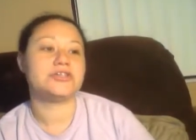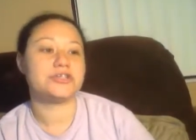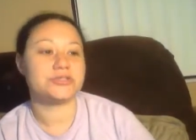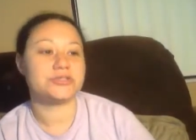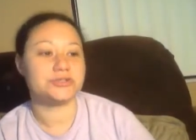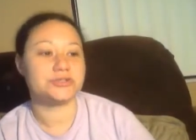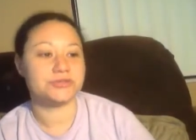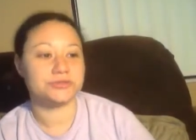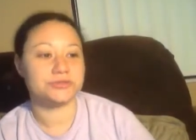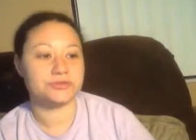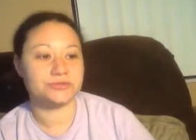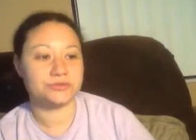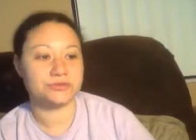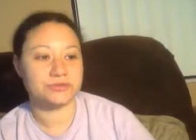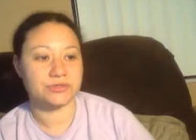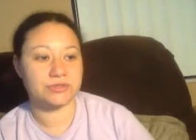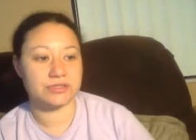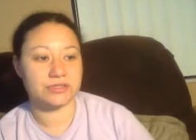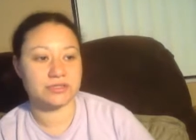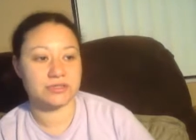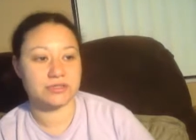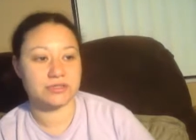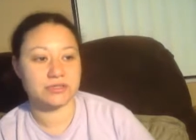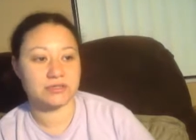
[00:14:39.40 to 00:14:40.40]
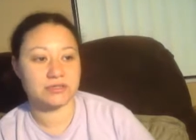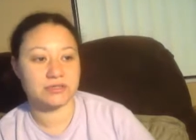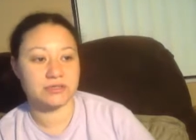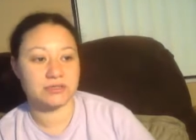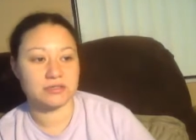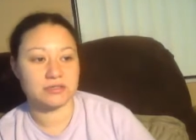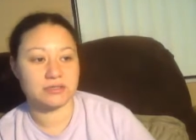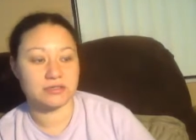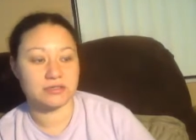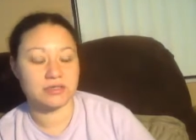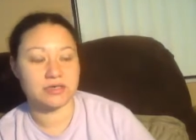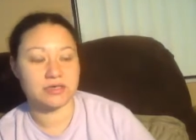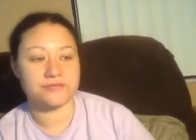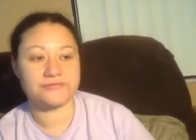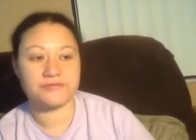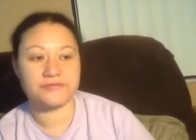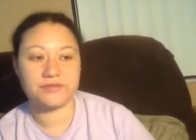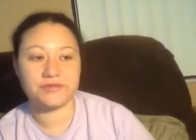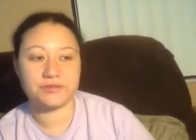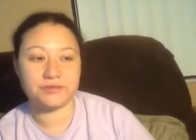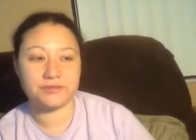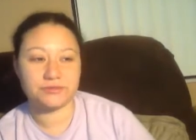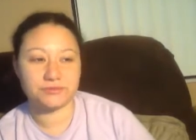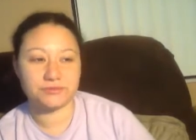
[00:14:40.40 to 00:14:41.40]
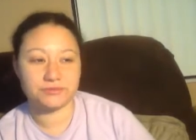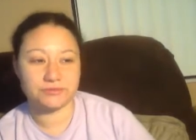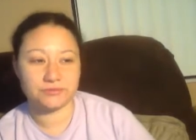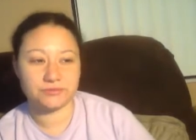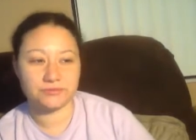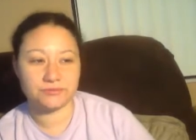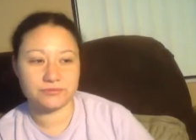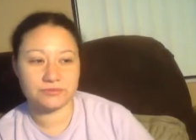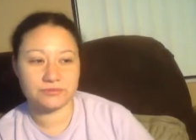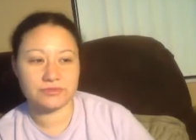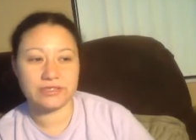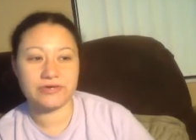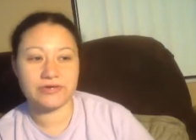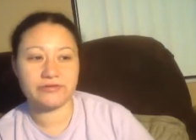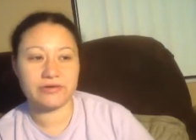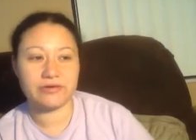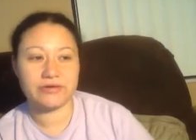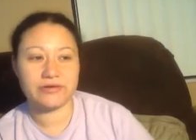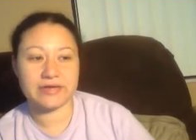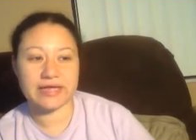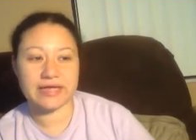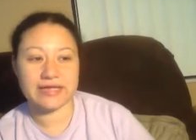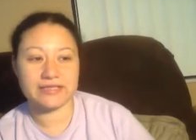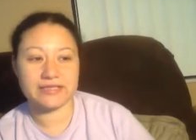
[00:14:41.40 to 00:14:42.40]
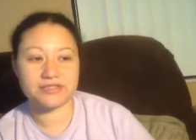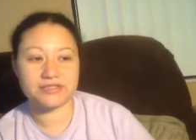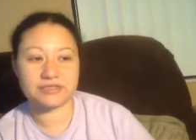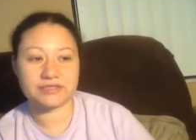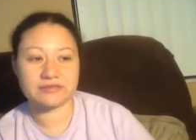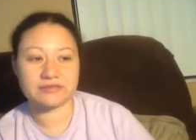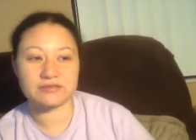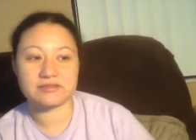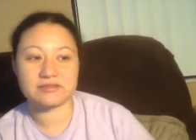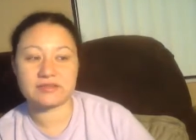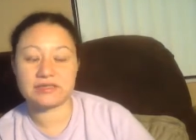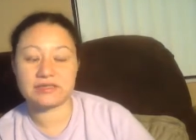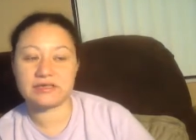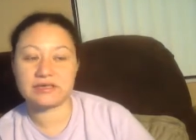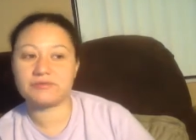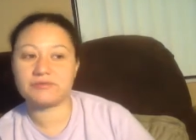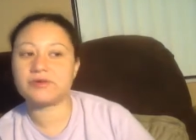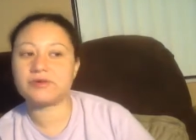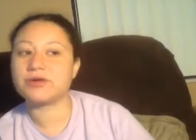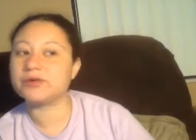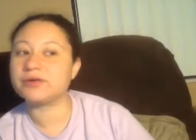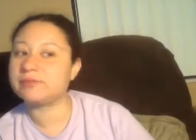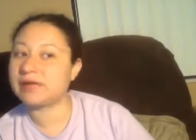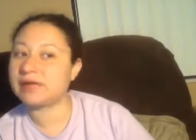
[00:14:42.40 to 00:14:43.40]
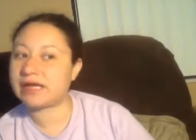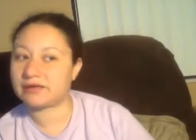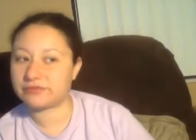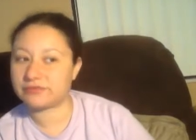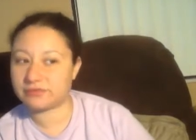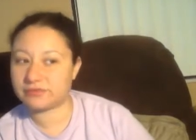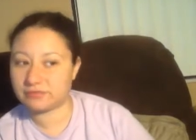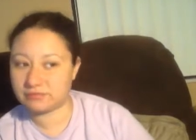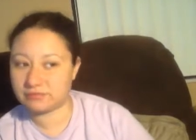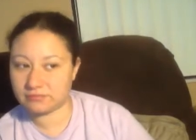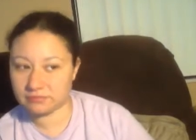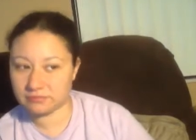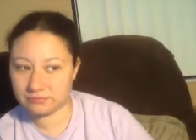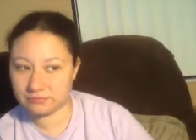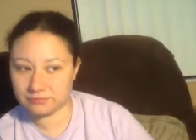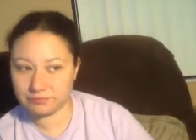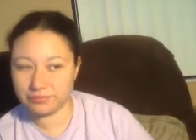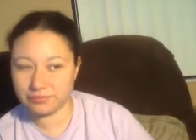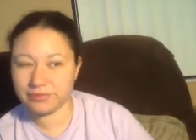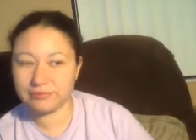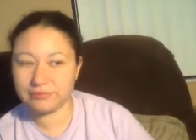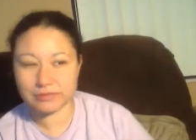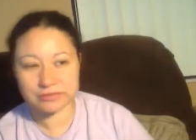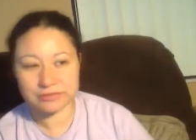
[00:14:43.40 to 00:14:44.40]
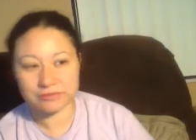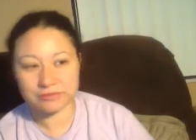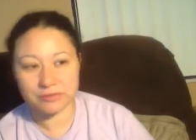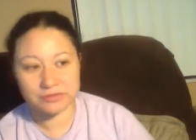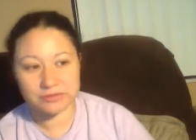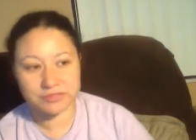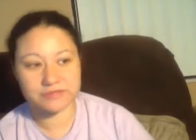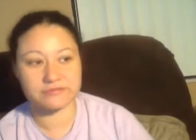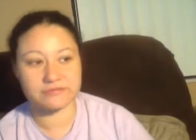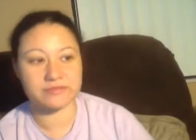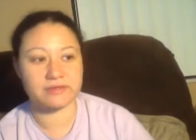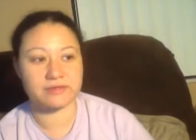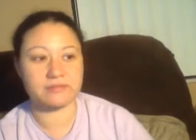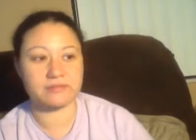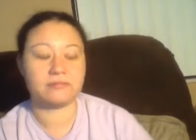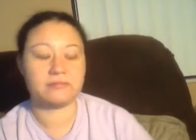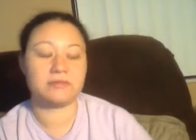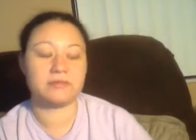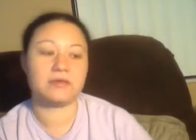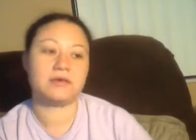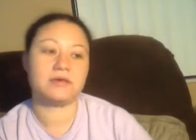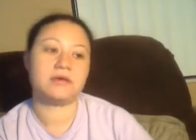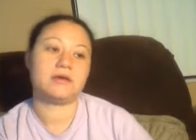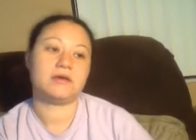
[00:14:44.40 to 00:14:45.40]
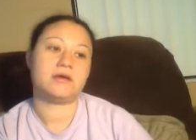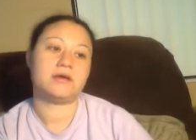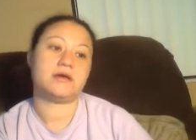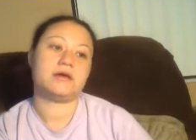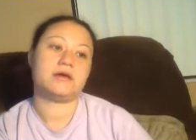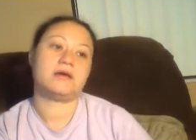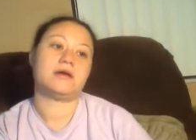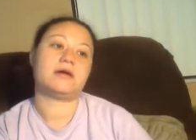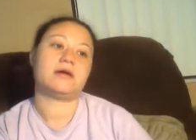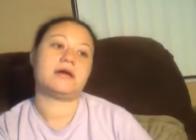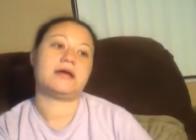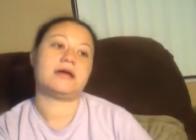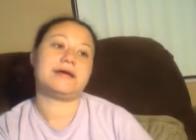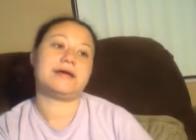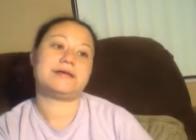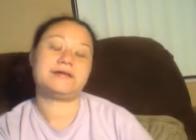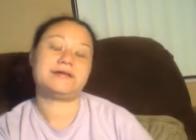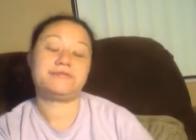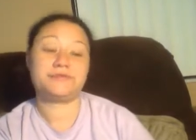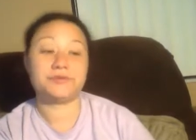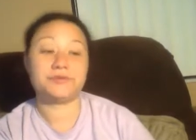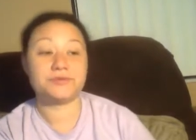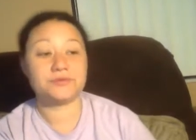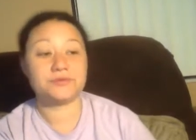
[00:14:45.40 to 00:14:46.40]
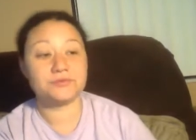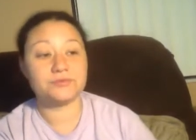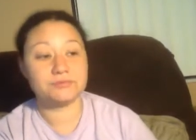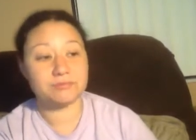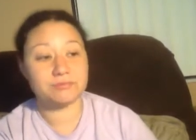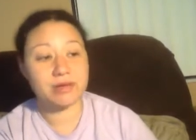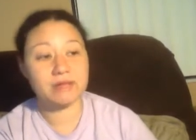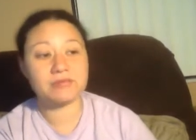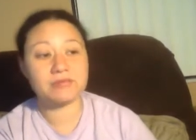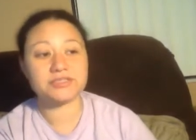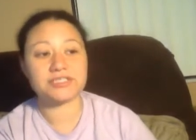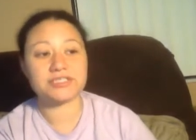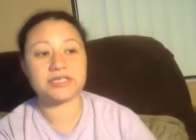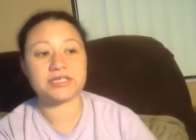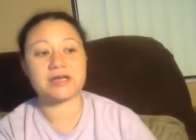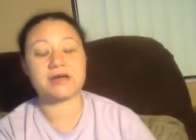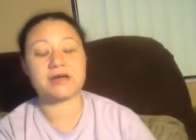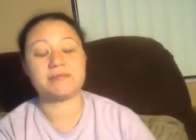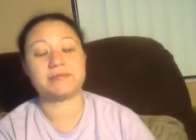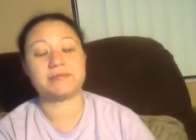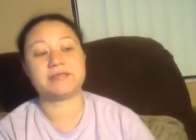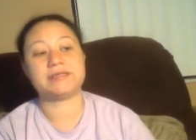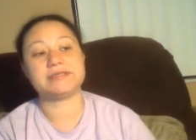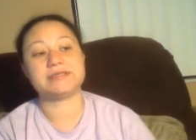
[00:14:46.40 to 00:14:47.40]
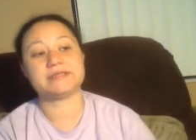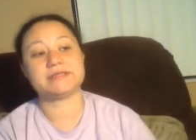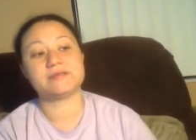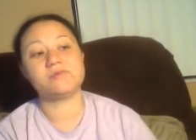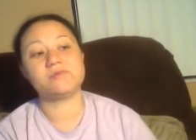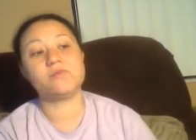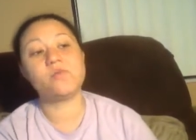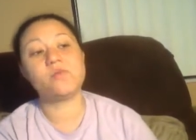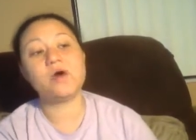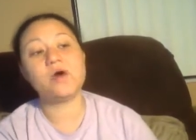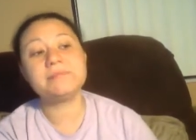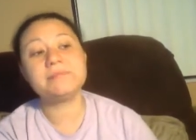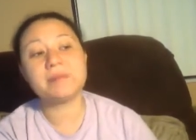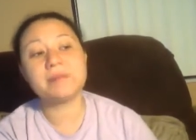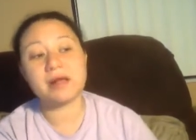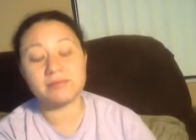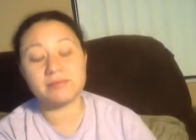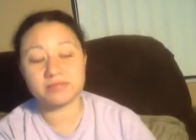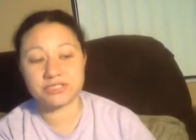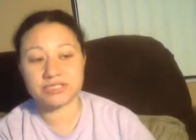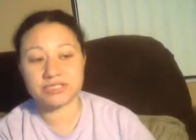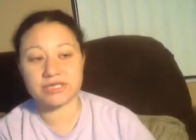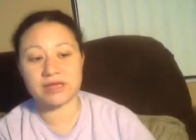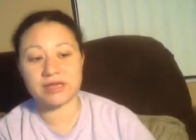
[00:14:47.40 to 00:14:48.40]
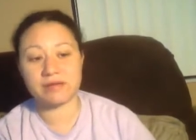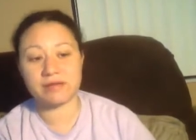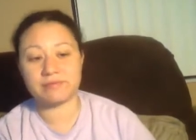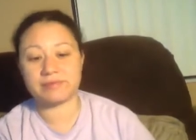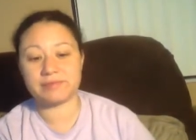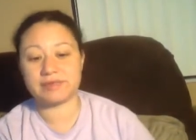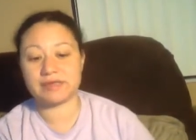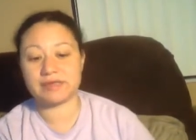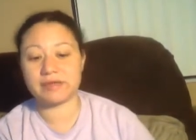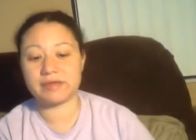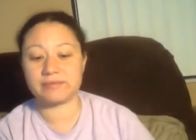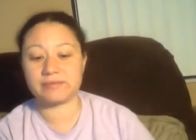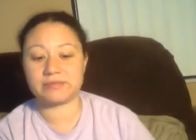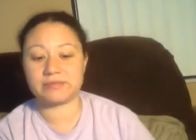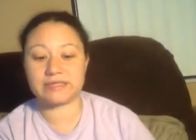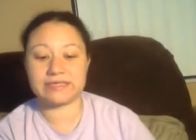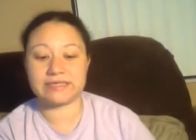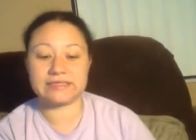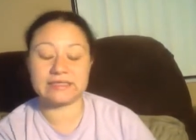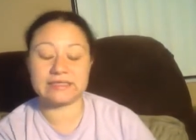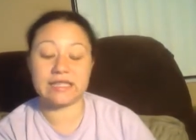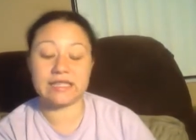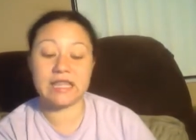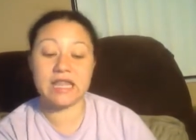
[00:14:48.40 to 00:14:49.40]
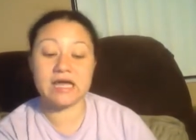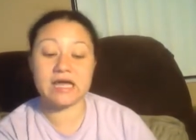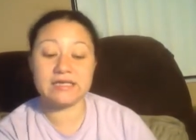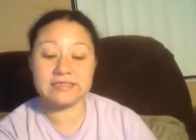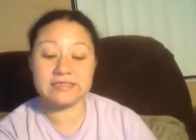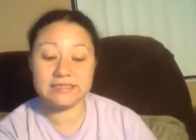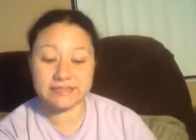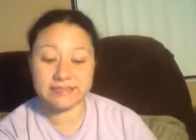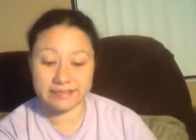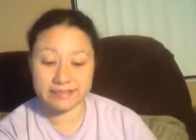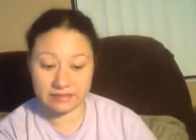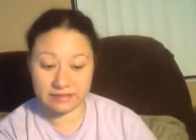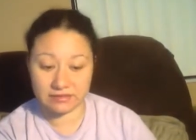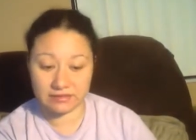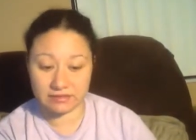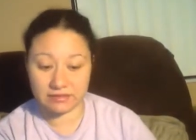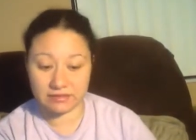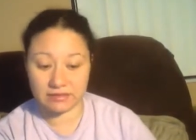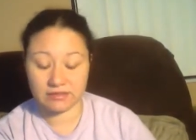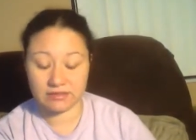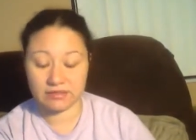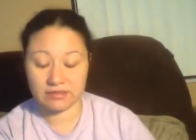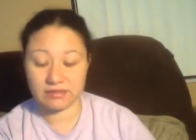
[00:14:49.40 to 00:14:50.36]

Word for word: to a few literary agents, and I never heard back from pretty much most of them, and a few publishing companies. And one publishing company out in London